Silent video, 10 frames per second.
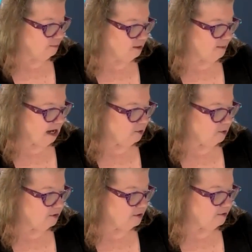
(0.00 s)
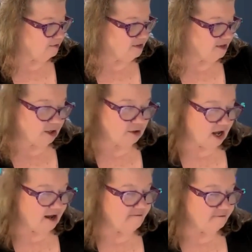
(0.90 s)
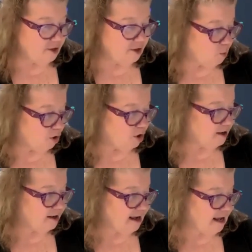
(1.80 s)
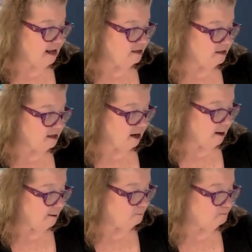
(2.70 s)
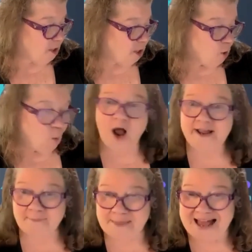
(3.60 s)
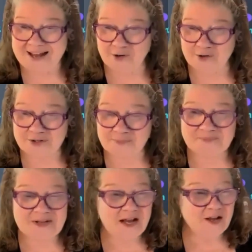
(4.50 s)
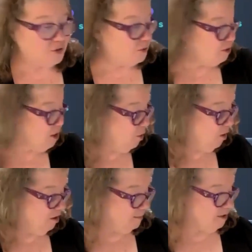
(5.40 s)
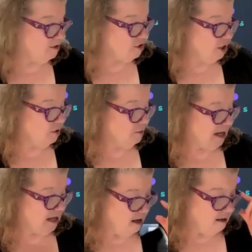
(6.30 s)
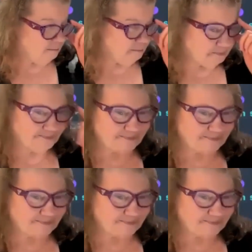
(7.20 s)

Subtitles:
a little bit about their life, their work, and why it matters. So hello, welcome to the show, Rebecca.